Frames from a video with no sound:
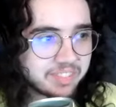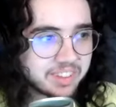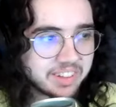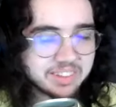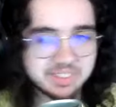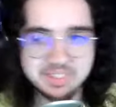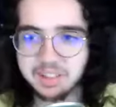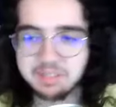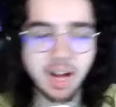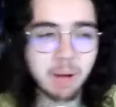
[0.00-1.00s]
the,
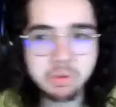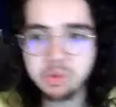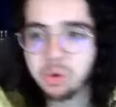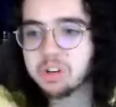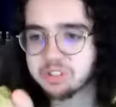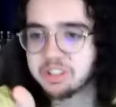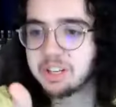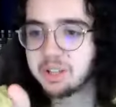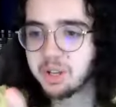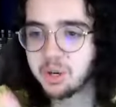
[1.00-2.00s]
the Tom Sawyer
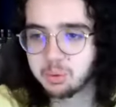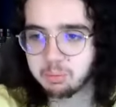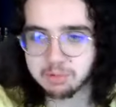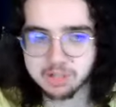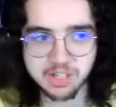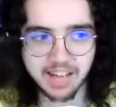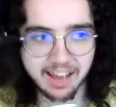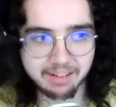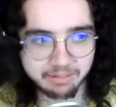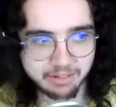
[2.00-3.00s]
scene alone should
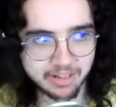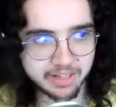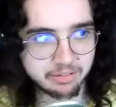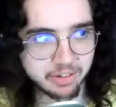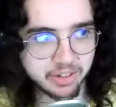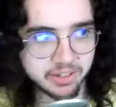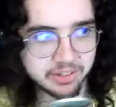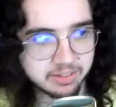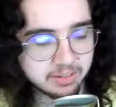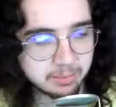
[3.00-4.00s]
have it for
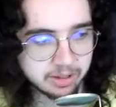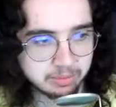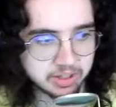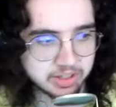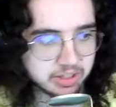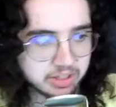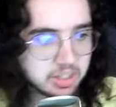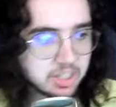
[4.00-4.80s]
Best Picture.